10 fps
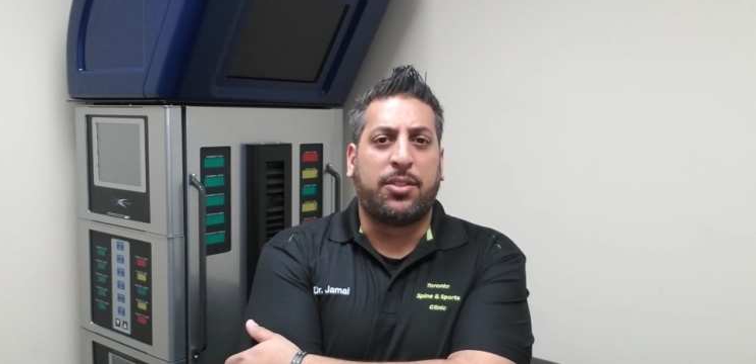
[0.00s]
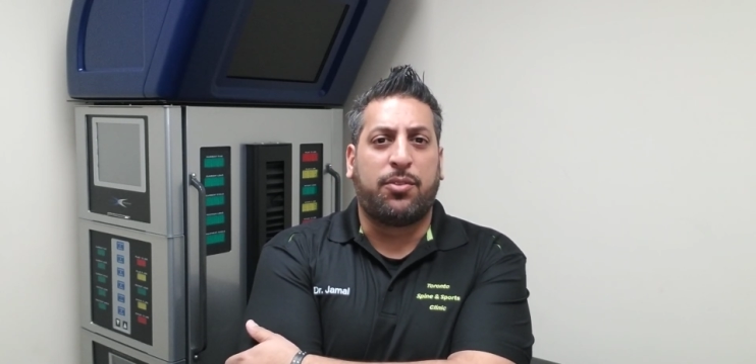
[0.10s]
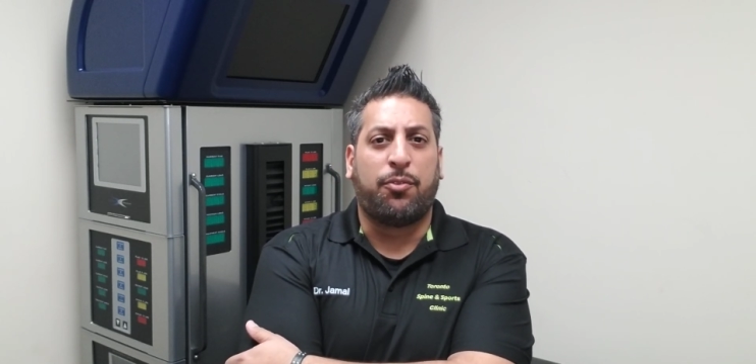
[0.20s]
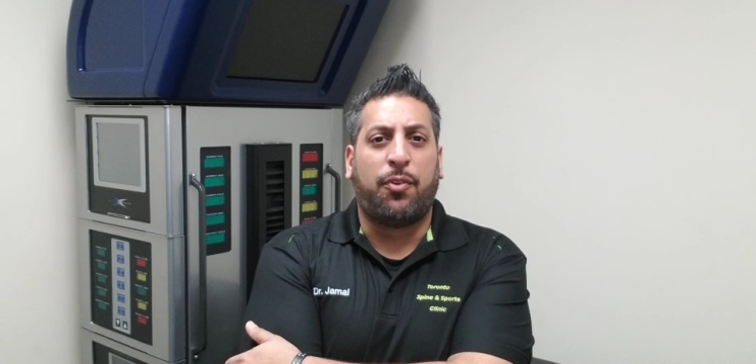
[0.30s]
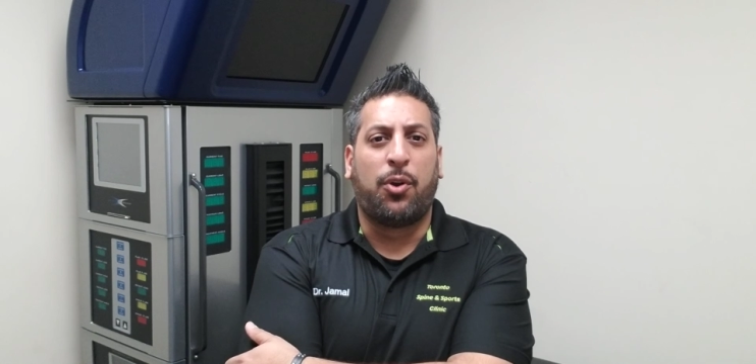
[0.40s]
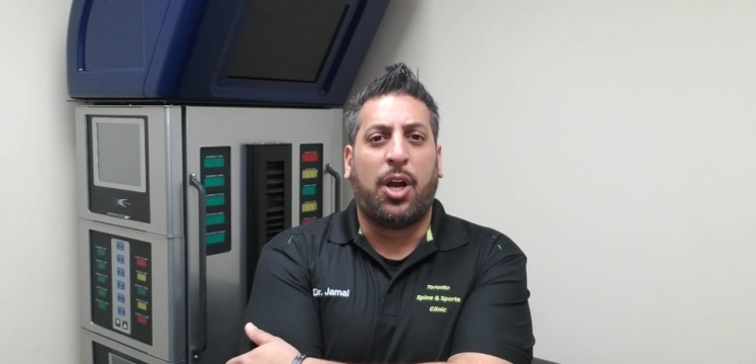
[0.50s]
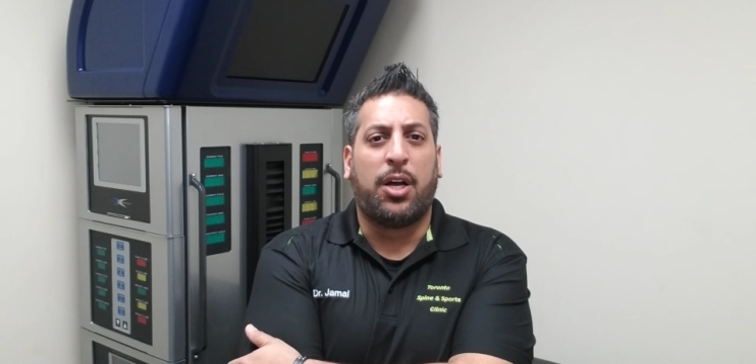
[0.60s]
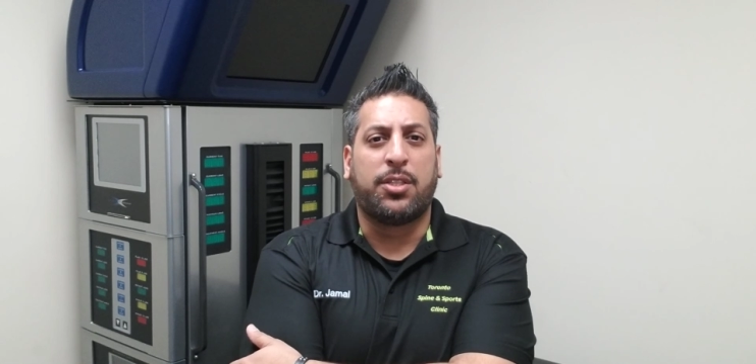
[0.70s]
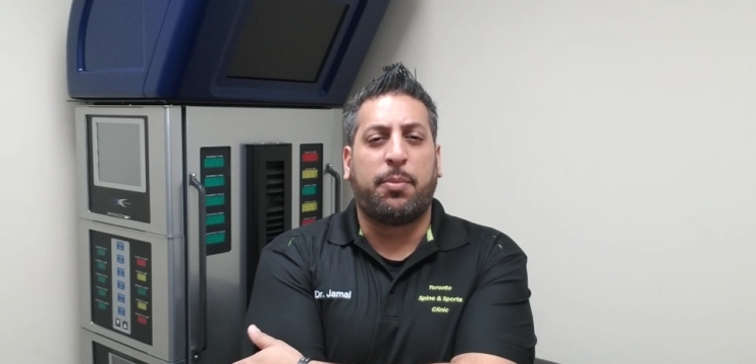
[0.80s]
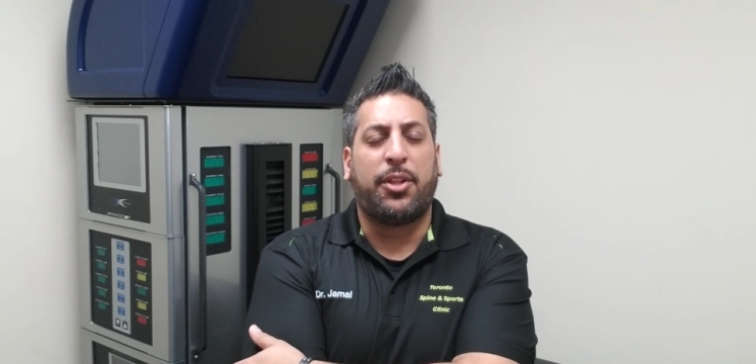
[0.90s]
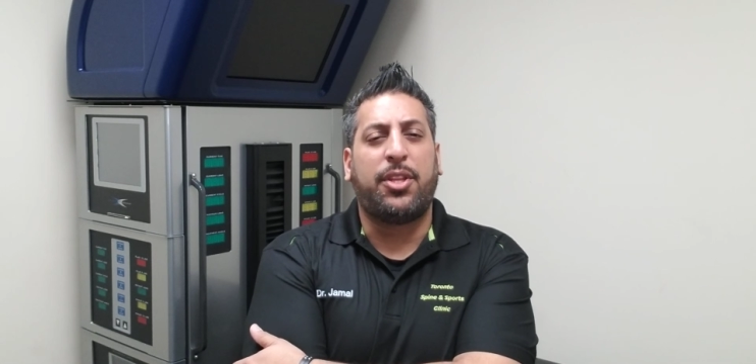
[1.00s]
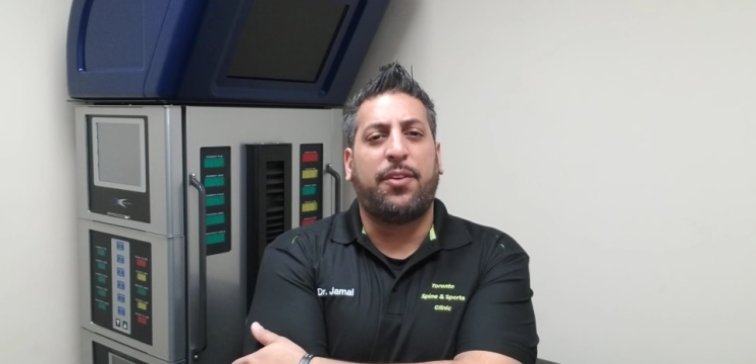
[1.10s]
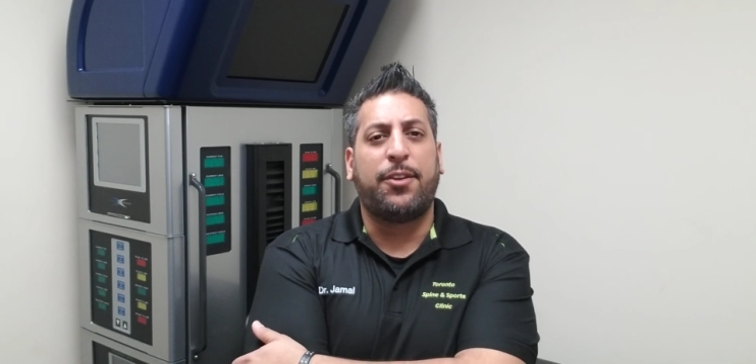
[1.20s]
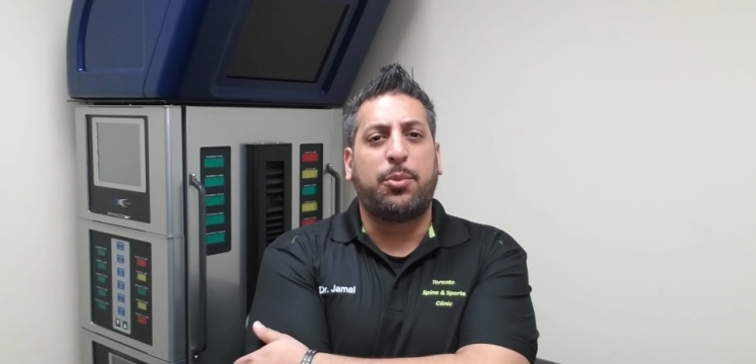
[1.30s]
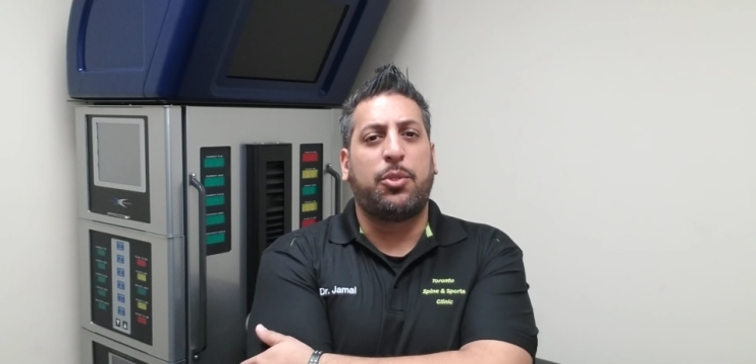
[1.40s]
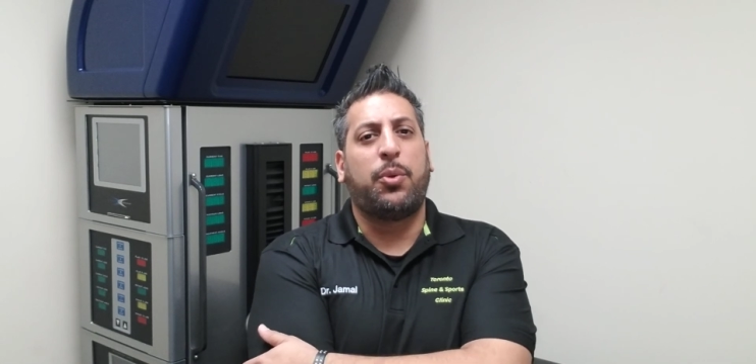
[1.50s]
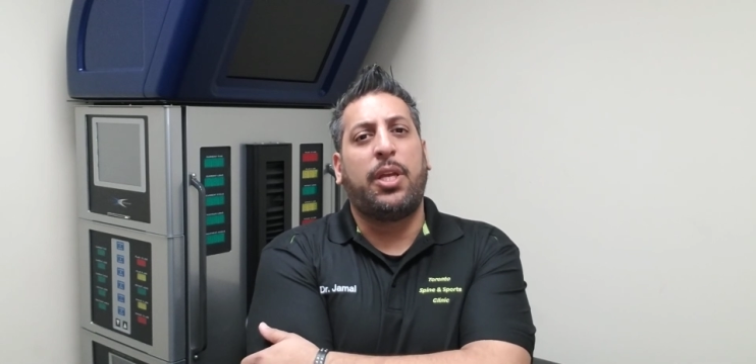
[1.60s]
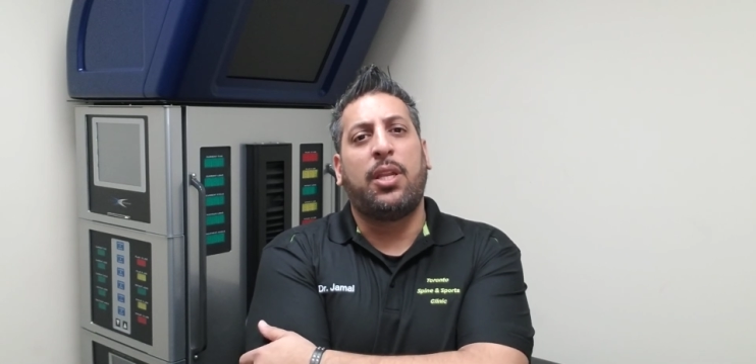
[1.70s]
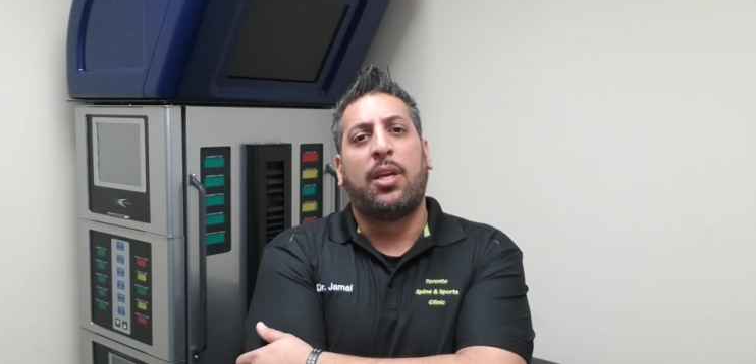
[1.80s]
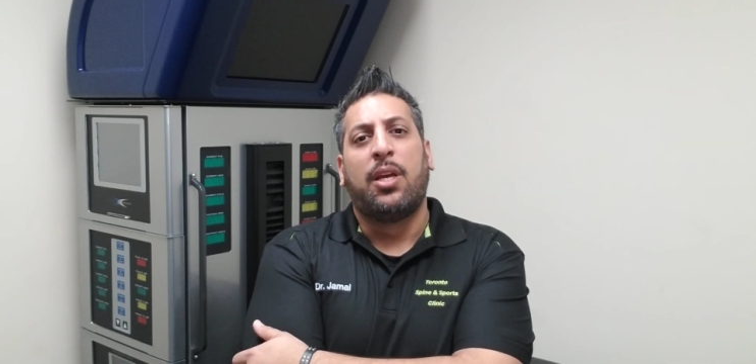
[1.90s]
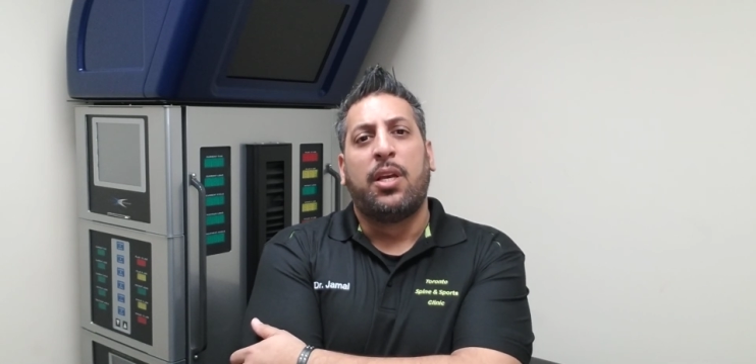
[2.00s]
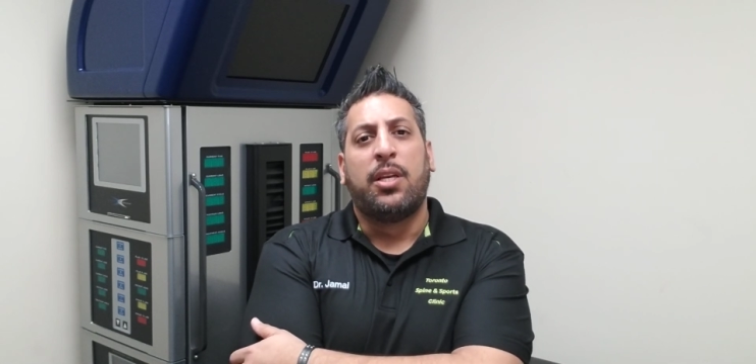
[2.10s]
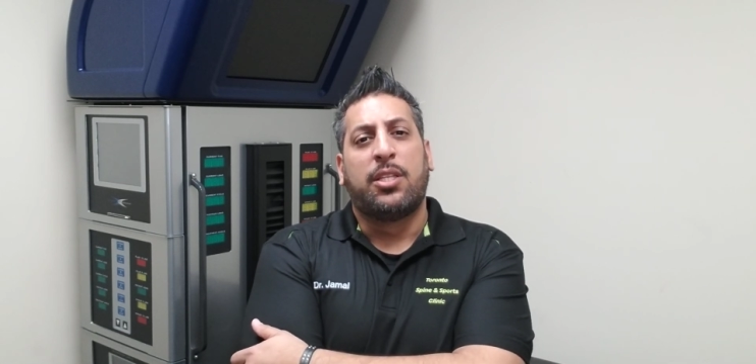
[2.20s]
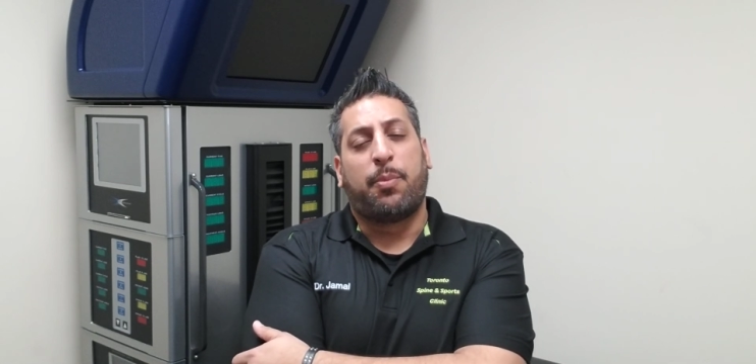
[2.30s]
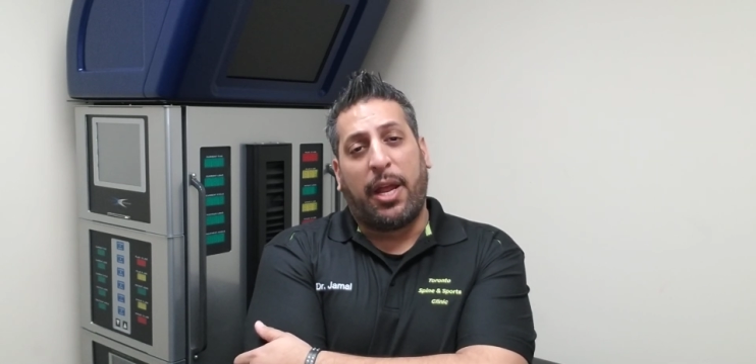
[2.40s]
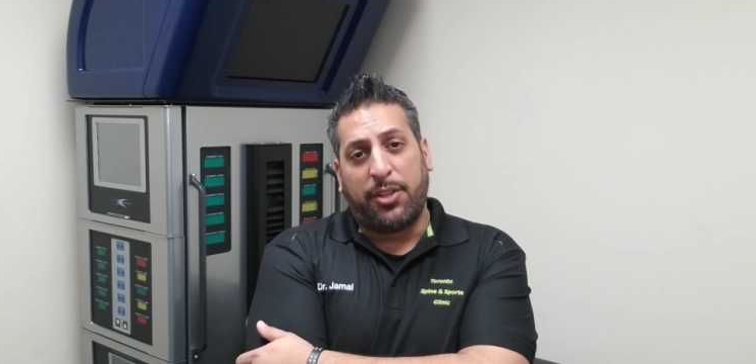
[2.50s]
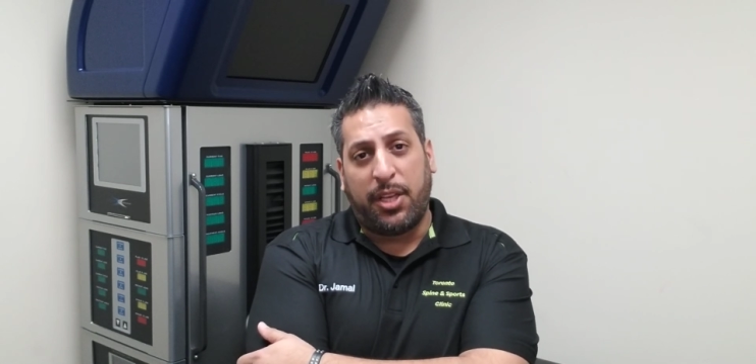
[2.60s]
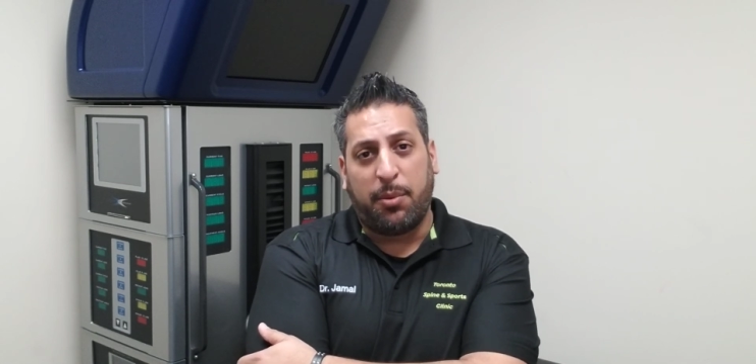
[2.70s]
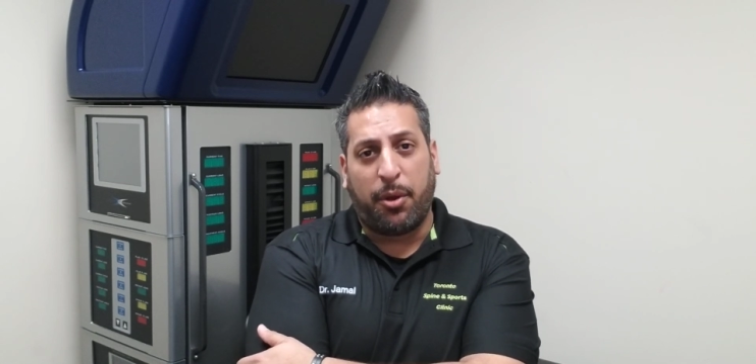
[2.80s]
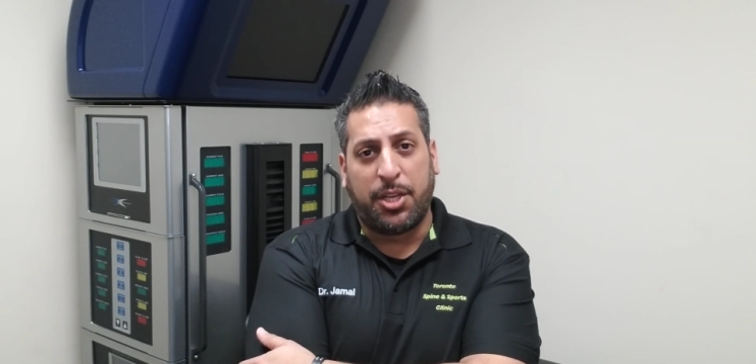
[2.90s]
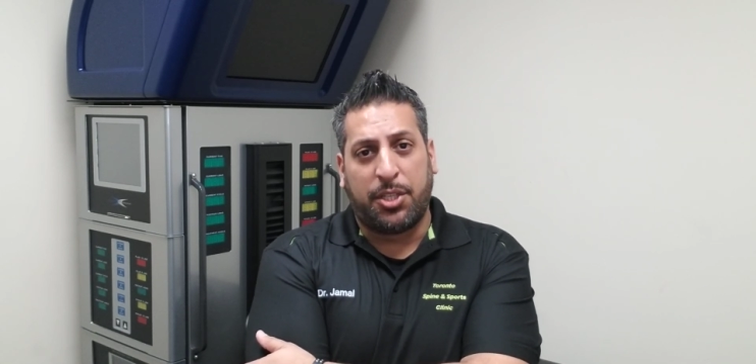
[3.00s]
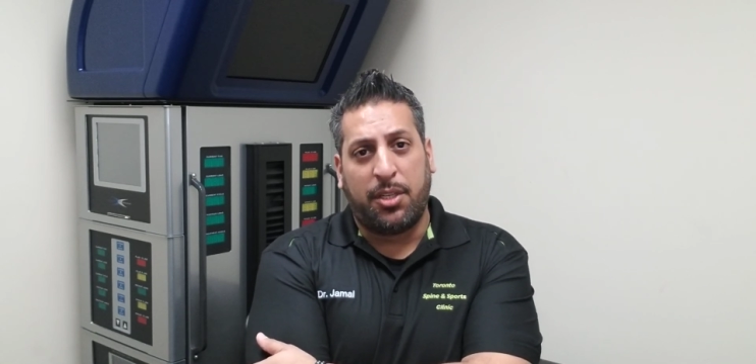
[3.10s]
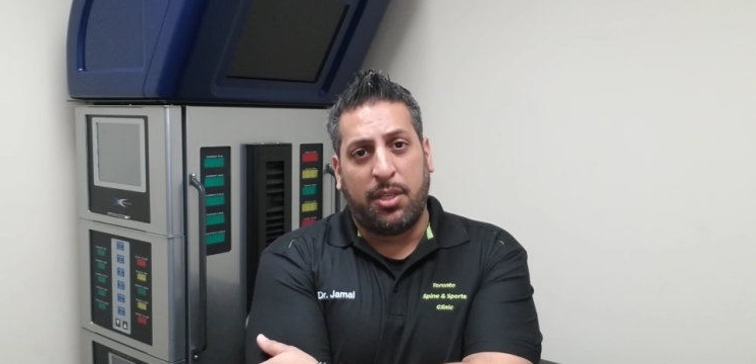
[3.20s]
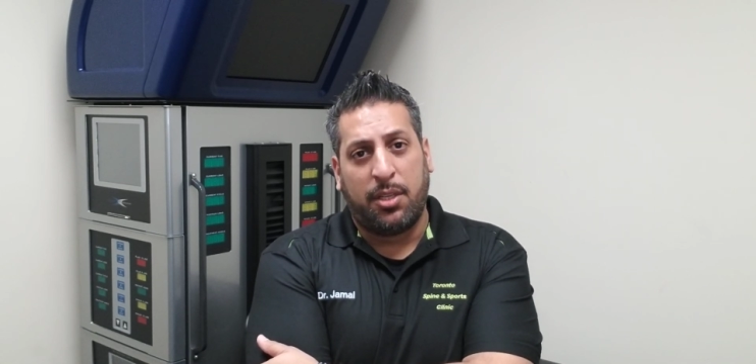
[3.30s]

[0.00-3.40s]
through phone calls about the difference between spinal decompression,